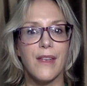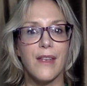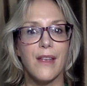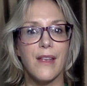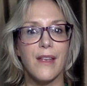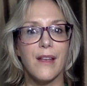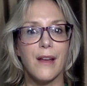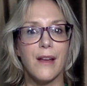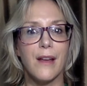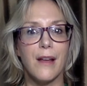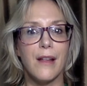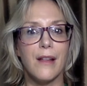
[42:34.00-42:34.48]

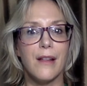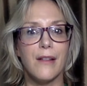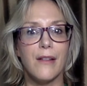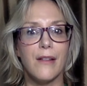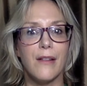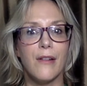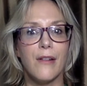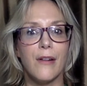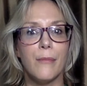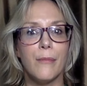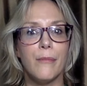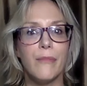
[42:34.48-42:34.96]

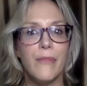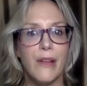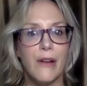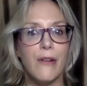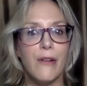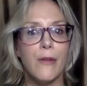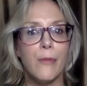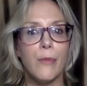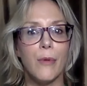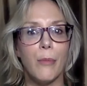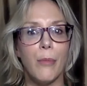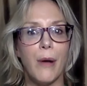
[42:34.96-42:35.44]
the
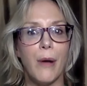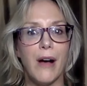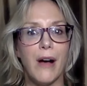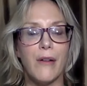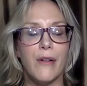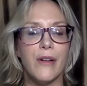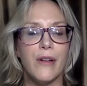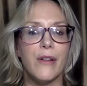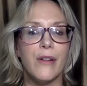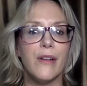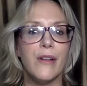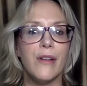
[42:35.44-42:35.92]
herbal
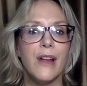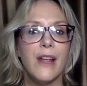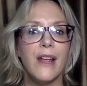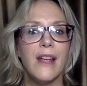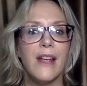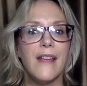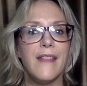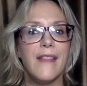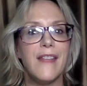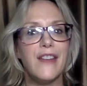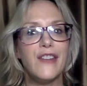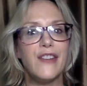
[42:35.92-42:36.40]
powder,
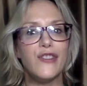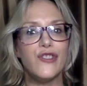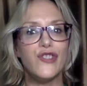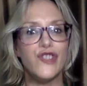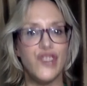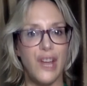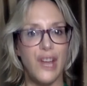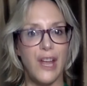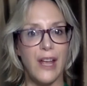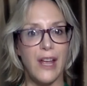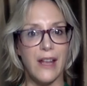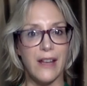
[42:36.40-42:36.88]
and then you
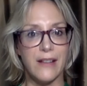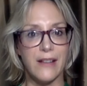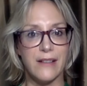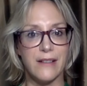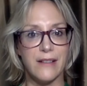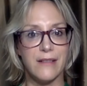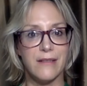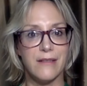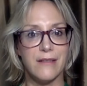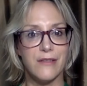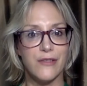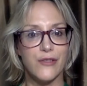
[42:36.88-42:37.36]
chant
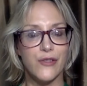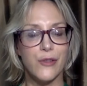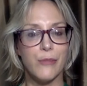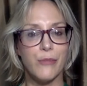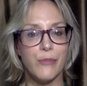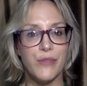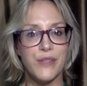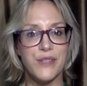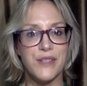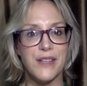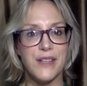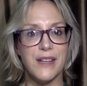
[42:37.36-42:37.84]
Shreem
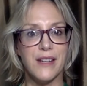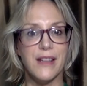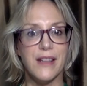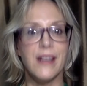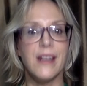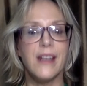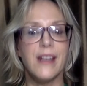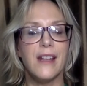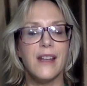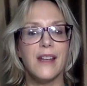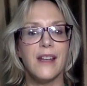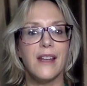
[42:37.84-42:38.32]
Brzee
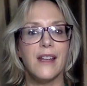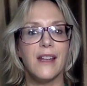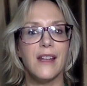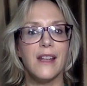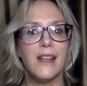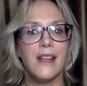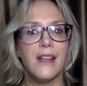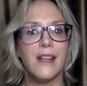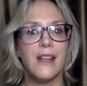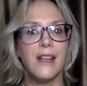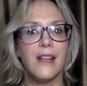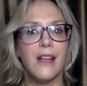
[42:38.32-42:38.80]

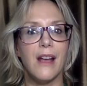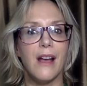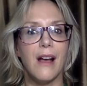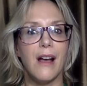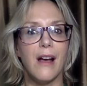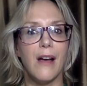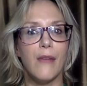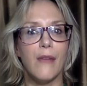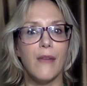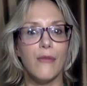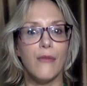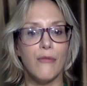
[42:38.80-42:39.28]

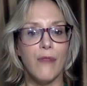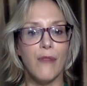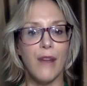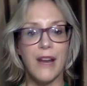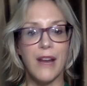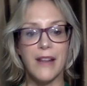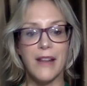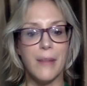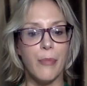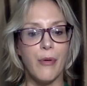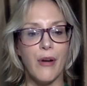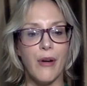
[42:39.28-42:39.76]
right
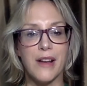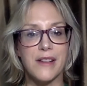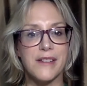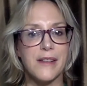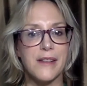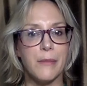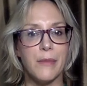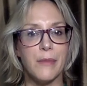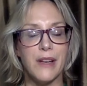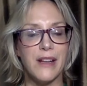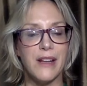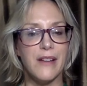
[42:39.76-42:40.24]
in the
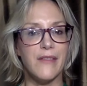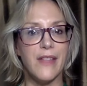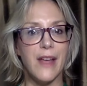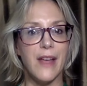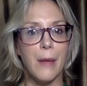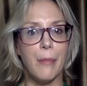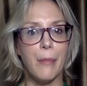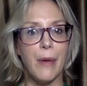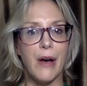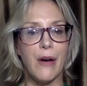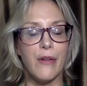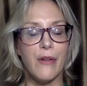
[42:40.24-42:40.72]
proximity of
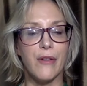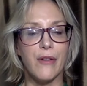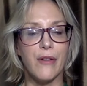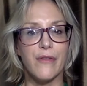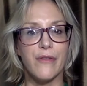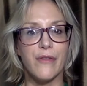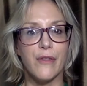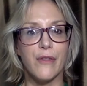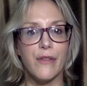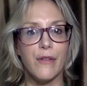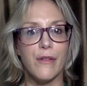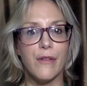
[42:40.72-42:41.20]
that powder
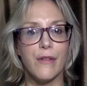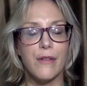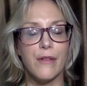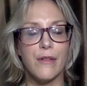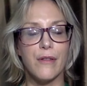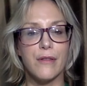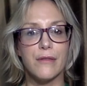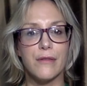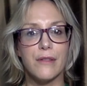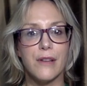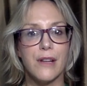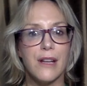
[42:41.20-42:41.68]

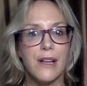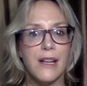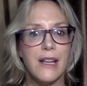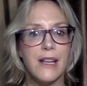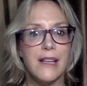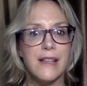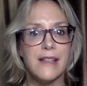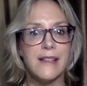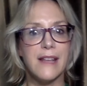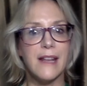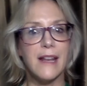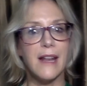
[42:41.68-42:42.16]
for,
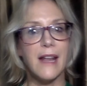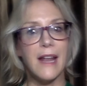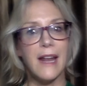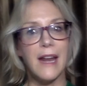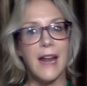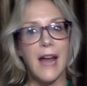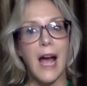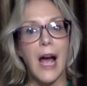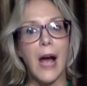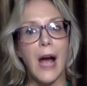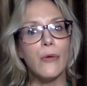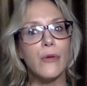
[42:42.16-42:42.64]
he said, an
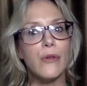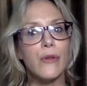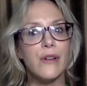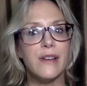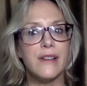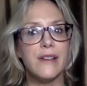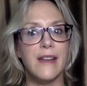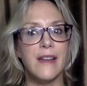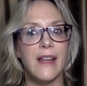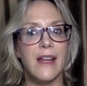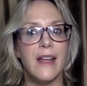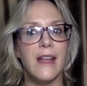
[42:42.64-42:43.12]
hour a
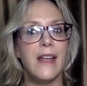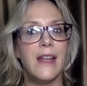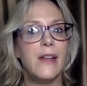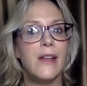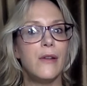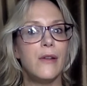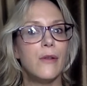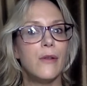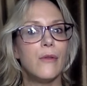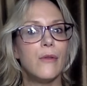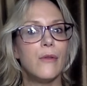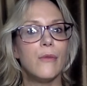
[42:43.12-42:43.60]
day
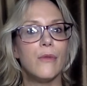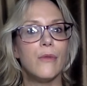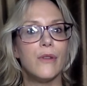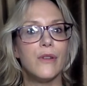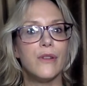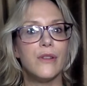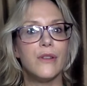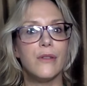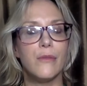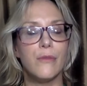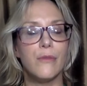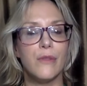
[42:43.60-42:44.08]

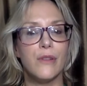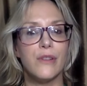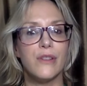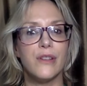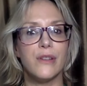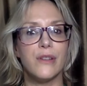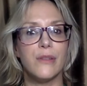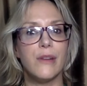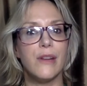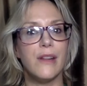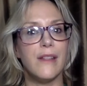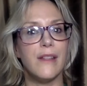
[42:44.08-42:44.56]
would
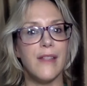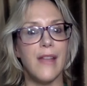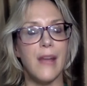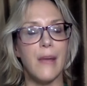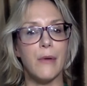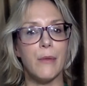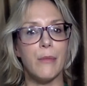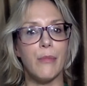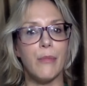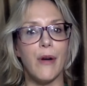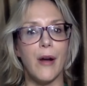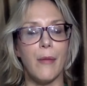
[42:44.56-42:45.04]
do it, and that
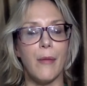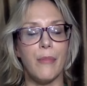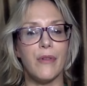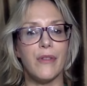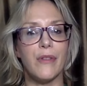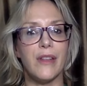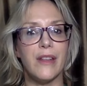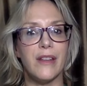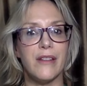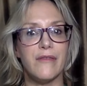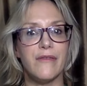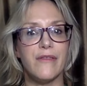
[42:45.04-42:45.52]
would
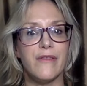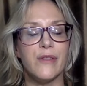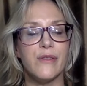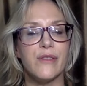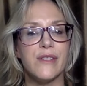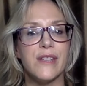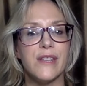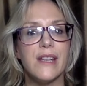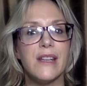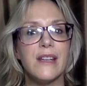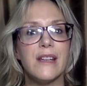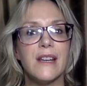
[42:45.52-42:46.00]
properly
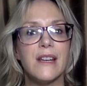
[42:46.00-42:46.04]
infuse it.